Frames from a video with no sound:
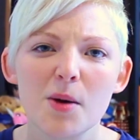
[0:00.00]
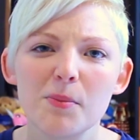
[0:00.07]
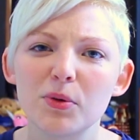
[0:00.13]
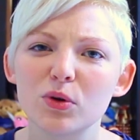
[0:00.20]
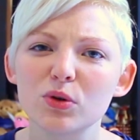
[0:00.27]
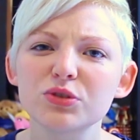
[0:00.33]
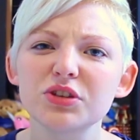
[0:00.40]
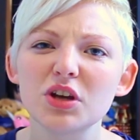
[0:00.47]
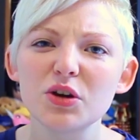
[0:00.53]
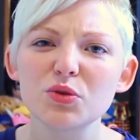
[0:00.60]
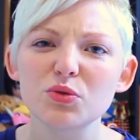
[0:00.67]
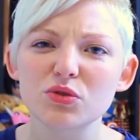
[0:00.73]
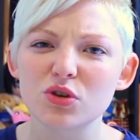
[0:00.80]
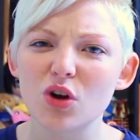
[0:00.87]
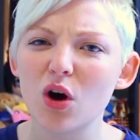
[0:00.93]
but
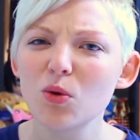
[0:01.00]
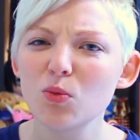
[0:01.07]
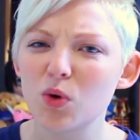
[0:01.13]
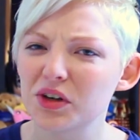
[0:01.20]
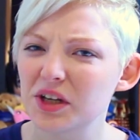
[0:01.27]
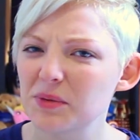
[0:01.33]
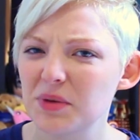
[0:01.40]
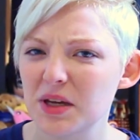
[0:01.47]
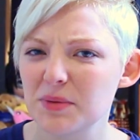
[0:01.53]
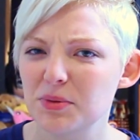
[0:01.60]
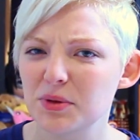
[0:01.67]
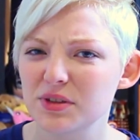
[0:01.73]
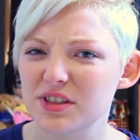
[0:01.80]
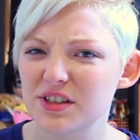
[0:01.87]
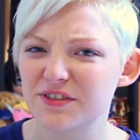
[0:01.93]
also not wanting
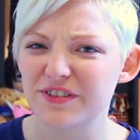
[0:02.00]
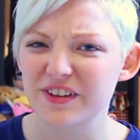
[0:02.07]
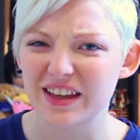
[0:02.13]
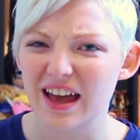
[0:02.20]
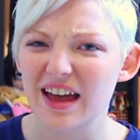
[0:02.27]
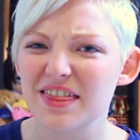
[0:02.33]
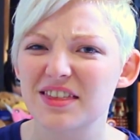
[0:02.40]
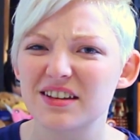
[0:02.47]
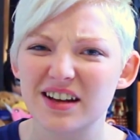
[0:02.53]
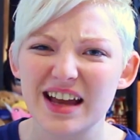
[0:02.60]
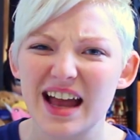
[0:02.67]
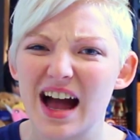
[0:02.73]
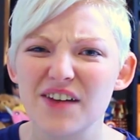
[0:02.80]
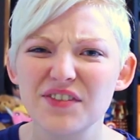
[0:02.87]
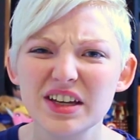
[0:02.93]
people to forget that I
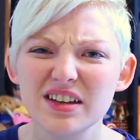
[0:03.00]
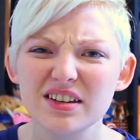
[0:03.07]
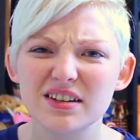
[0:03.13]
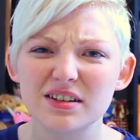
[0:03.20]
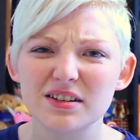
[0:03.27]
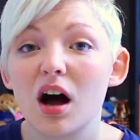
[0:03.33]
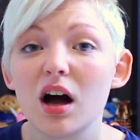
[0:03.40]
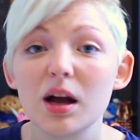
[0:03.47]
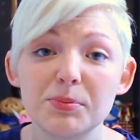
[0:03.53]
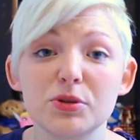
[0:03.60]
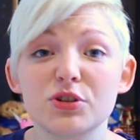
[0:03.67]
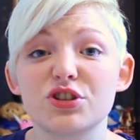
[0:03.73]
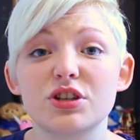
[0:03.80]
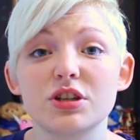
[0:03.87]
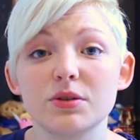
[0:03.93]
have it. I
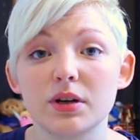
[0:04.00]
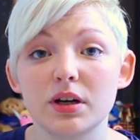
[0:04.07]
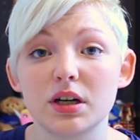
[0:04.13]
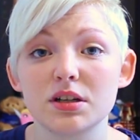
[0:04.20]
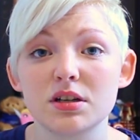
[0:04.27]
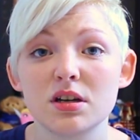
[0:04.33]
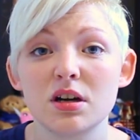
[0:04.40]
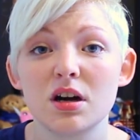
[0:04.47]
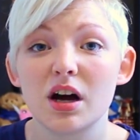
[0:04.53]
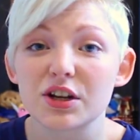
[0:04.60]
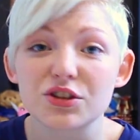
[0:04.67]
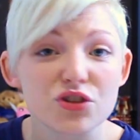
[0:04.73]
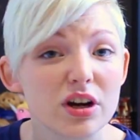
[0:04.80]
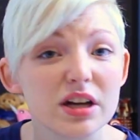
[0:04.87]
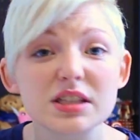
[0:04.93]
pushed too hard. I
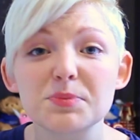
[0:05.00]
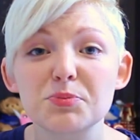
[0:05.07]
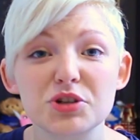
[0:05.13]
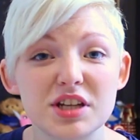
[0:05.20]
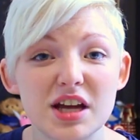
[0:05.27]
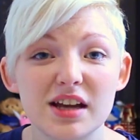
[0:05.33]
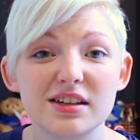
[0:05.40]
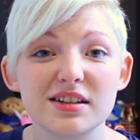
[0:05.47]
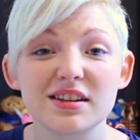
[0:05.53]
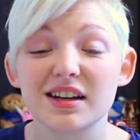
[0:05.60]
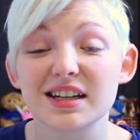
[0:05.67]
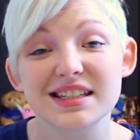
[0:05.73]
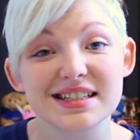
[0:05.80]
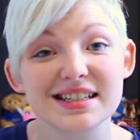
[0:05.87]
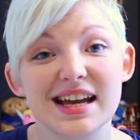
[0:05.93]
tried to pretend that
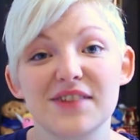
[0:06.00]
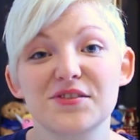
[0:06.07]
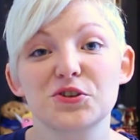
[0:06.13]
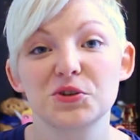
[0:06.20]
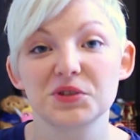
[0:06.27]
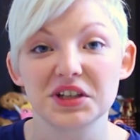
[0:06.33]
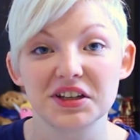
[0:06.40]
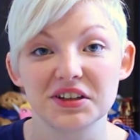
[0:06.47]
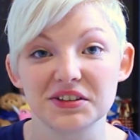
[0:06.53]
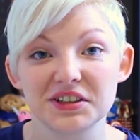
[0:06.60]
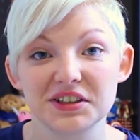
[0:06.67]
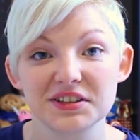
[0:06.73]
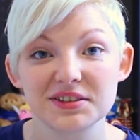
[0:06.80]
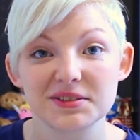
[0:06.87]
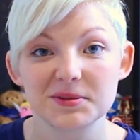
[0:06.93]
I didn't have a chronic
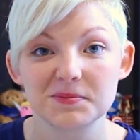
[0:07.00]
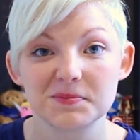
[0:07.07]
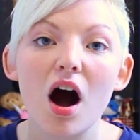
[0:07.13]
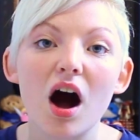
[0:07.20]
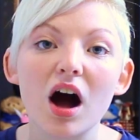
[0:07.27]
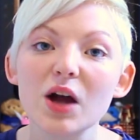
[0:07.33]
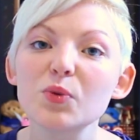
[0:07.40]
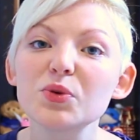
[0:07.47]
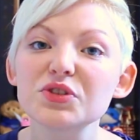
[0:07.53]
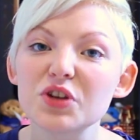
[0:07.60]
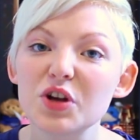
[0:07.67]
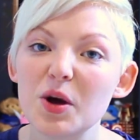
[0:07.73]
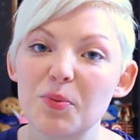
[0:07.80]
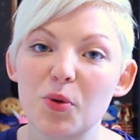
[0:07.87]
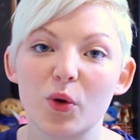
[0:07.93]
illness. I was
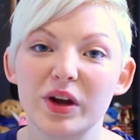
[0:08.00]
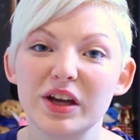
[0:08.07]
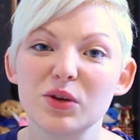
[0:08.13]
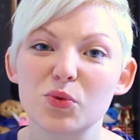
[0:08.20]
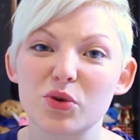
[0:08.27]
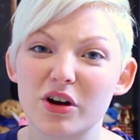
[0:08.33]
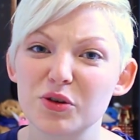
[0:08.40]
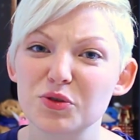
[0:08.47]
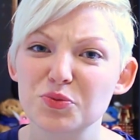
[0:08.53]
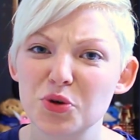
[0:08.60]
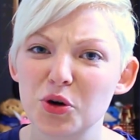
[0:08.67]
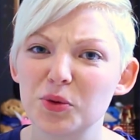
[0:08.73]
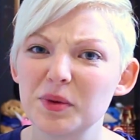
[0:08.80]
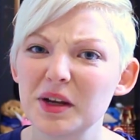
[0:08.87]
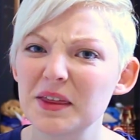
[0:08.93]
at a point where I was
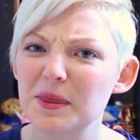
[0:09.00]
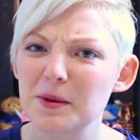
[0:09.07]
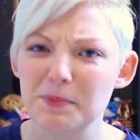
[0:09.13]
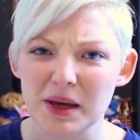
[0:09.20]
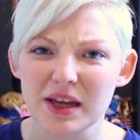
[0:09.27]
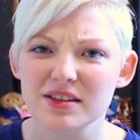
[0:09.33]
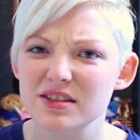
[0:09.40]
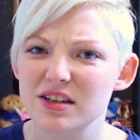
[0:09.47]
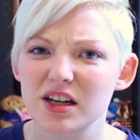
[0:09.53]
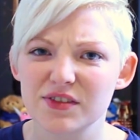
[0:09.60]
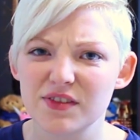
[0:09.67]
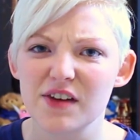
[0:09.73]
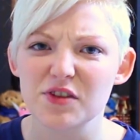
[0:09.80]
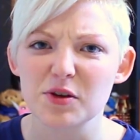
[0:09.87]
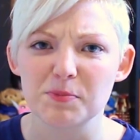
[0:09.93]
probably the best I've
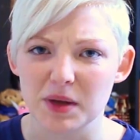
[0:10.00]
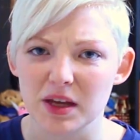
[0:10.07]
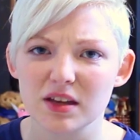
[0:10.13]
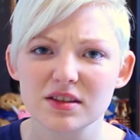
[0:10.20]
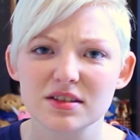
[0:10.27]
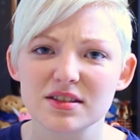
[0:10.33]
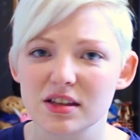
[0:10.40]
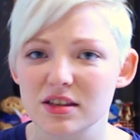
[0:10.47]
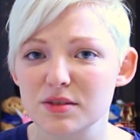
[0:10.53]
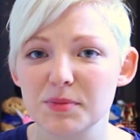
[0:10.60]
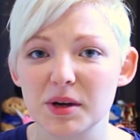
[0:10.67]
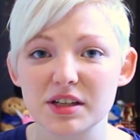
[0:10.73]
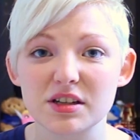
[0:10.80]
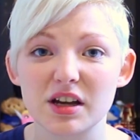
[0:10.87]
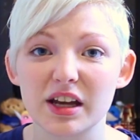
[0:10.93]
ever been since
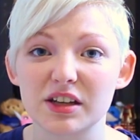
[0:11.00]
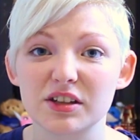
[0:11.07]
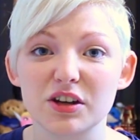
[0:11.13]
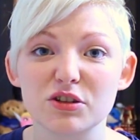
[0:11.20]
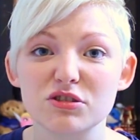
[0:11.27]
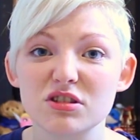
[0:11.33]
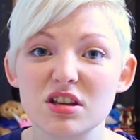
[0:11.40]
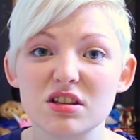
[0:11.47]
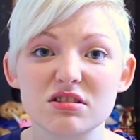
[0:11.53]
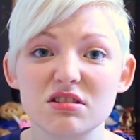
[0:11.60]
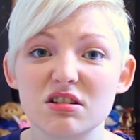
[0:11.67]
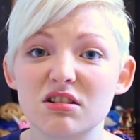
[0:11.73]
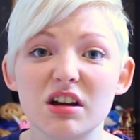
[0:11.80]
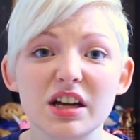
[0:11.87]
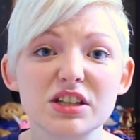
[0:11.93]
my diagnosis,
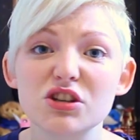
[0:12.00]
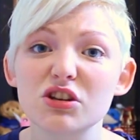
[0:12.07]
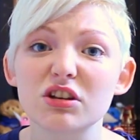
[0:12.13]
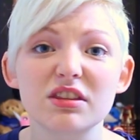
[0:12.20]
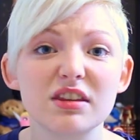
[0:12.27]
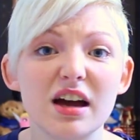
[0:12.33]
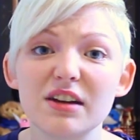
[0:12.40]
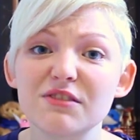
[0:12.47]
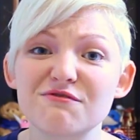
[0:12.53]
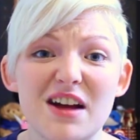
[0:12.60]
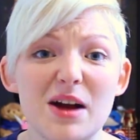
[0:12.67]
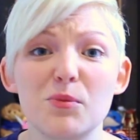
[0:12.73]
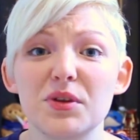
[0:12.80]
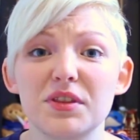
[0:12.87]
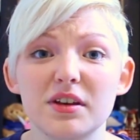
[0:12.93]
and I took that and
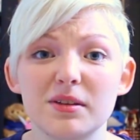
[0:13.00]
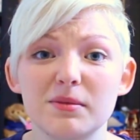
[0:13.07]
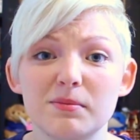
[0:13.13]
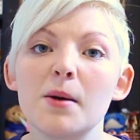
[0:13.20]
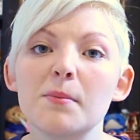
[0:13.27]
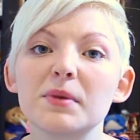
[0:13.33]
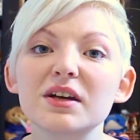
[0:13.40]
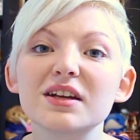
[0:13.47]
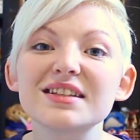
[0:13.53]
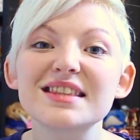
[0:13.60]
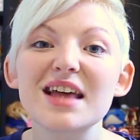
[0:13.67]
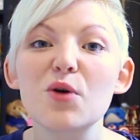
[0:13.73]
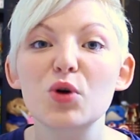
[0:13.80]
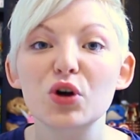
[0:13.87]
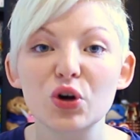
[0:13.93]
ran with it. Because
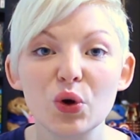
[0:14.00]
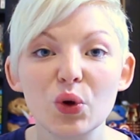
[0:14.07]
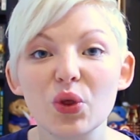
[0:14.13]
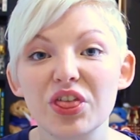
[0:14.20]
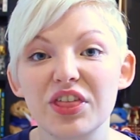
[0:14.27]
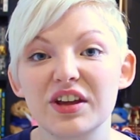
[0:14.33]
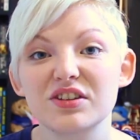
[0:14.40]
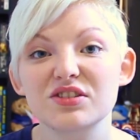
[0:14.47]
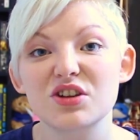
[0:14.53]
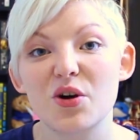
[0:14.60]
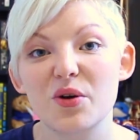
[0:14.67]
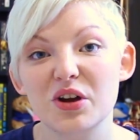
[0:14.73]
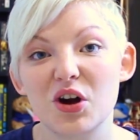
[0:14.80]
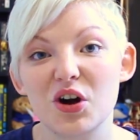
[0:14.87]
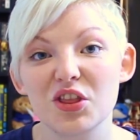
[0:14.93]
there were cool things
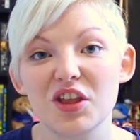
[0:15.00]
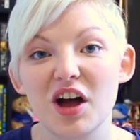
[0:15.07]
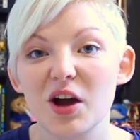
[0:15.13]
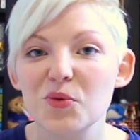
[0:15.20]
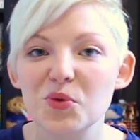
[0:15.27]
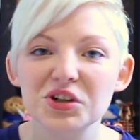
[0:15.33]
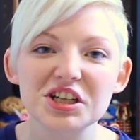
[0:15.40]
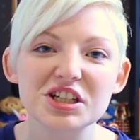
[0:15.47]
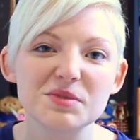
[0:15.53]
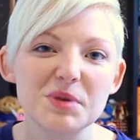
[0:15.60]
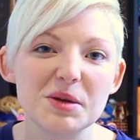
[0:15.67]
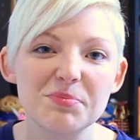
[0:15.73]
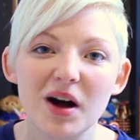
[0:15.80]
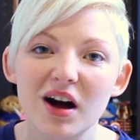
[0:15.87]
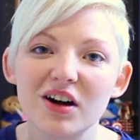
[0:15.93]
going on that I wanted to
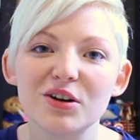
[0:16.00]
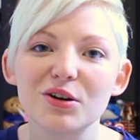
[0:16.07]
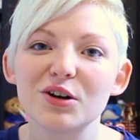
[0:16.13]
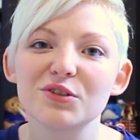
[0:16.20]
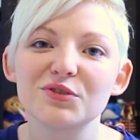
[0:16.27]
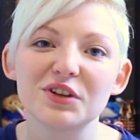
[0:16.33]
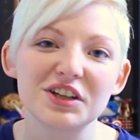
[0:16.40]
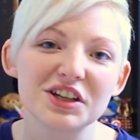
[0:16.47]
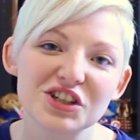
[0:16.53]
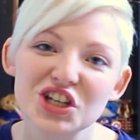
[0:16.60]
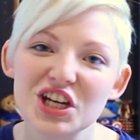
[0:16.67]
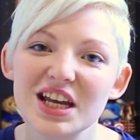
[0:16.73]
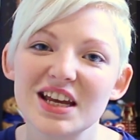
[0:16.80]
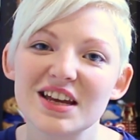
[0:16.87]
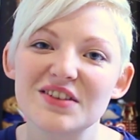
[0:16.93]
be part of and
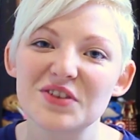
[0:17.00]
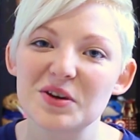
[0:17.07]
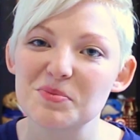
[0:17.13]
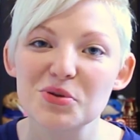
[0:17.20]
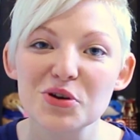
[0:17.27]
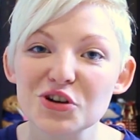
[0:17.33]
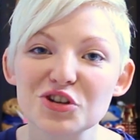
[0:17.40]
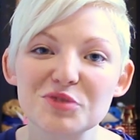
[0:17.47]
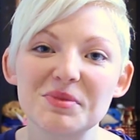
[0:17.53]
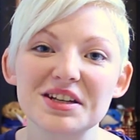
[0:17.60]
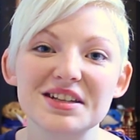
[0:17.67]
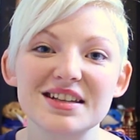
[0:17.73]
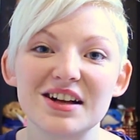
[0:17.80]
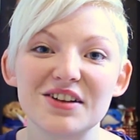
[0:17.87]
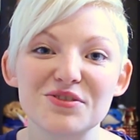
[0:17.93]
achieve and push
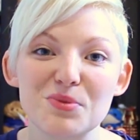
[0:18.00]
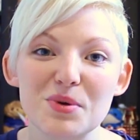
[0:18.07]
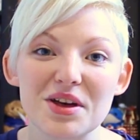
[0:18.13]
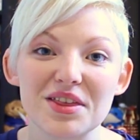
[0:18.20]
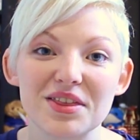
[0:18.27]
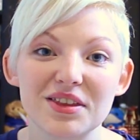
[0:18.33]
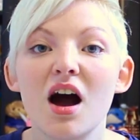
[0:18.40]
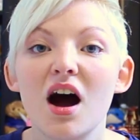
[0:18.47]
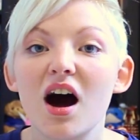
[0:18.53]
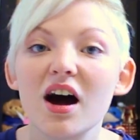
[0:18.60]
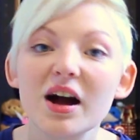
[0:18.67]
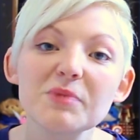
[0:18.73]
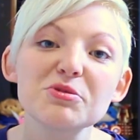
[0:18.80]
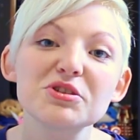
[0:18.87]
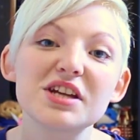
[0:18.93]
myself with.
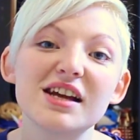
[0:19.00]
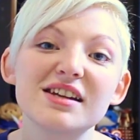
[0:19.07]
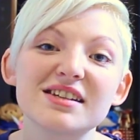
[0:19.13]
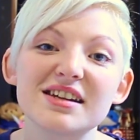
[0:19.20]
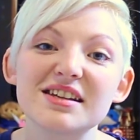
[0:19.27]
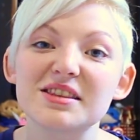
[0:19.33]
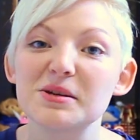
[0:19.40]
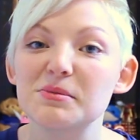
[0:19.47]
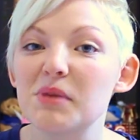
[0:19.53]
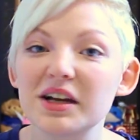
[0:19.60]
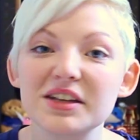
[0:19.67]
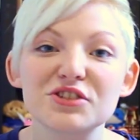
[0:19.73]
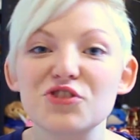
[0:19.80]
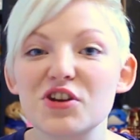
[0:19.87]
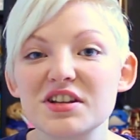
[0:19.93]
I pretended that my
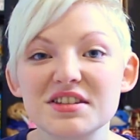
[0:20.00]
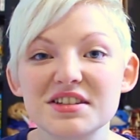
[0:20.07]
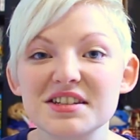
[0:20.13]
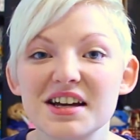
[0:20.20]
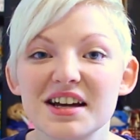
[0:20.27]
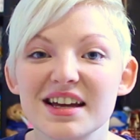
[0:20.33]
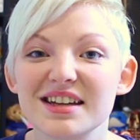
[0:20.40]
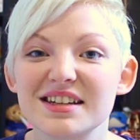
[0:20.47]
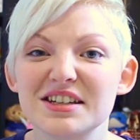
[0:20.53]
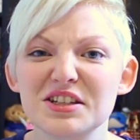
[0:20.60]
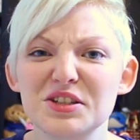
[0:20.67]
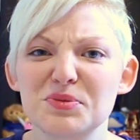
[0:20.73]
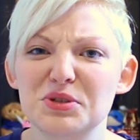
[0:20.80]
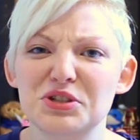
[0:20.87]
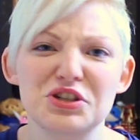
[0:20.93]
stress and
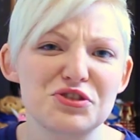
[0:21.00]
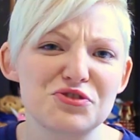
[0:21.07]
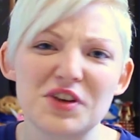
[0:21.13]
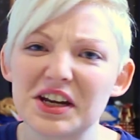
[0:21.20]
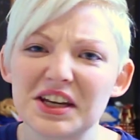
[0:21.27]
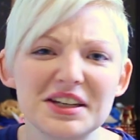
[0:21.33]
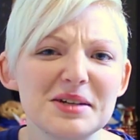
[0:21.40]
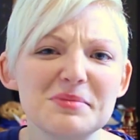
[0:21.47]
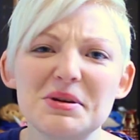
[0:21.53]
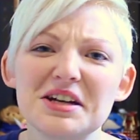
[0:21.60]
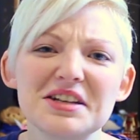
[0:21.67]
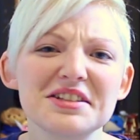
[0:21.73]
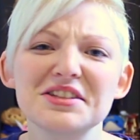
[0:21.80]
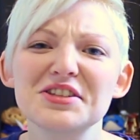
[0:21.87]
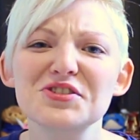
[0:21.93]
tiredness were just regular
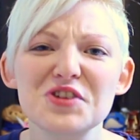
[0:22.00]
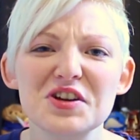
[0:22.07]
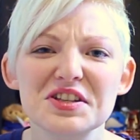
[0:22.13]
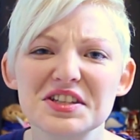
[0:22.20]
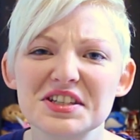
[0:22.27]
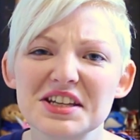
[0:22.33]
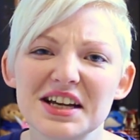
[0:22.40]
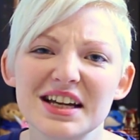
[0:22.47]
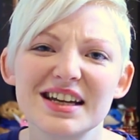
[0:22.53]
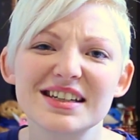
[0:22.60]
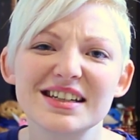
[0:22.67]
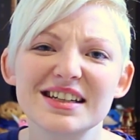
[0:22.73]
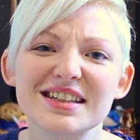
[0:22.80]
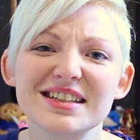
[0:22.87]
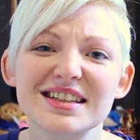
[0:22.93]
person stress and
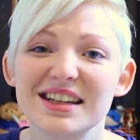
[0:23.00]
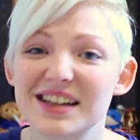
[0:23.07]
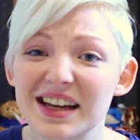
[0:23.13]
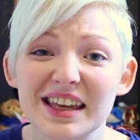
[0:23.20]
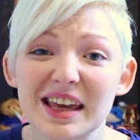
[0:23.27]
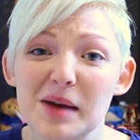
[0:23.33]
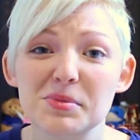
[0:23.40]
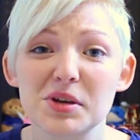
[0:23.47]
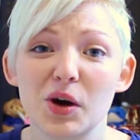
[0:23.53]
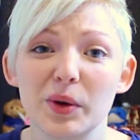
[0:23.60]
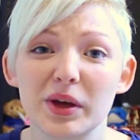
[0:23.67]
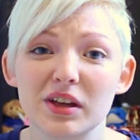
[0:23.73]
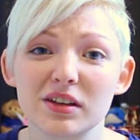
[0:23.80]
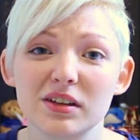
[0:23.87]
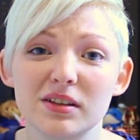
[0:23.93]
tiredness, and I kept
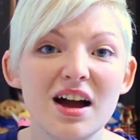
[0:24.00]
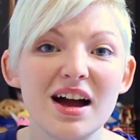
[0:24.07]
going.